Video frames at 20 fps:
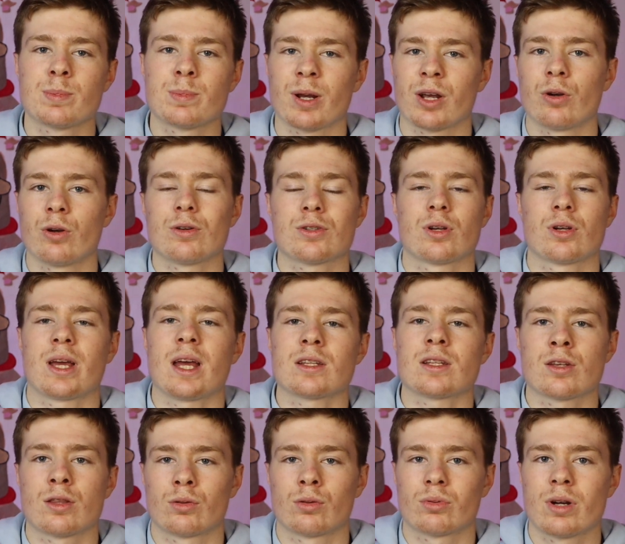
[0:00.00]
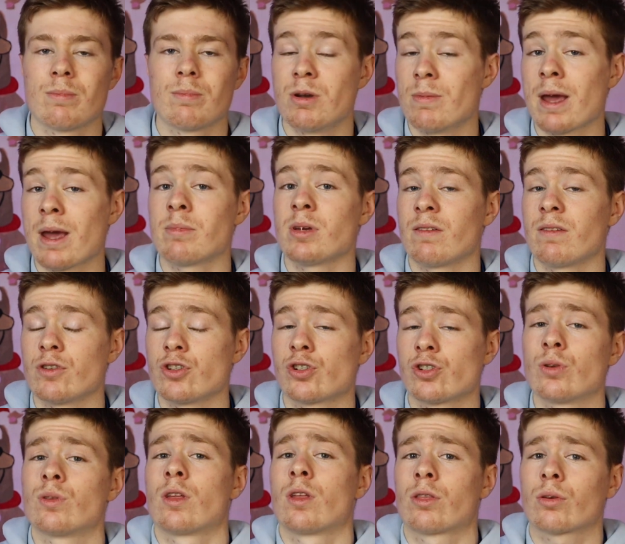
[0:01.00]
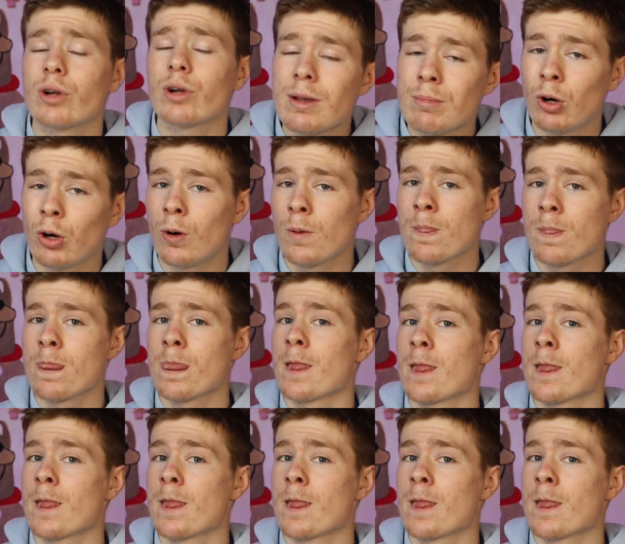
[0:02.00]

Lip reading: but can also get to the rim and maybe even shoot the three ball,